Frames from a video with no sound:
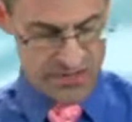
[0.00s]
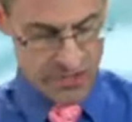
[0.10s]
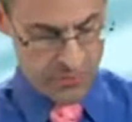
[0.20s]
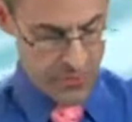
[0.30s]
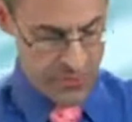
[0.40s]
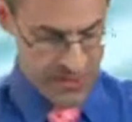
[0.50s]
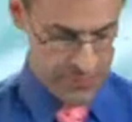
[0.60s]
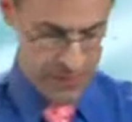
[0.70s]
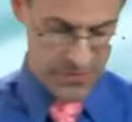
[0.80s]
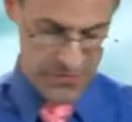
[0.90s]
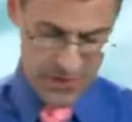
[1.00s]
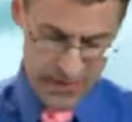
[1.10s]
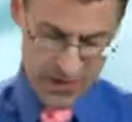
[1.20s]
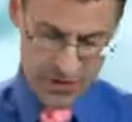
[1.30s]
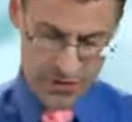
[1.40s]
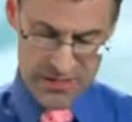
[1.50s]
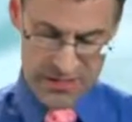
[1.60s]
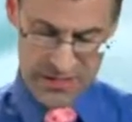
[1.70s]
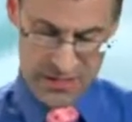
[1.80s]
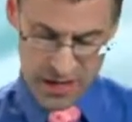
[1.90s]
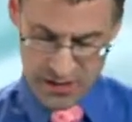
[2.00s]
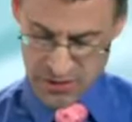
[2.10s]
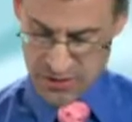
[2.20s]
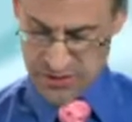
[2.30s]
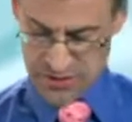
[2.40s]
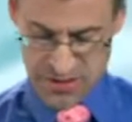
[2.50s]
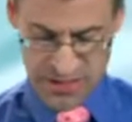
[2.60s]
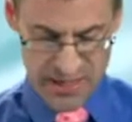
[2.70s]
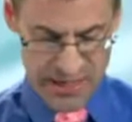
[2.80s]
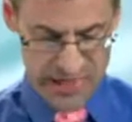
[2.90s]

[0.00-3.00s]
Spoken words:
So if we think about the increase in dollars,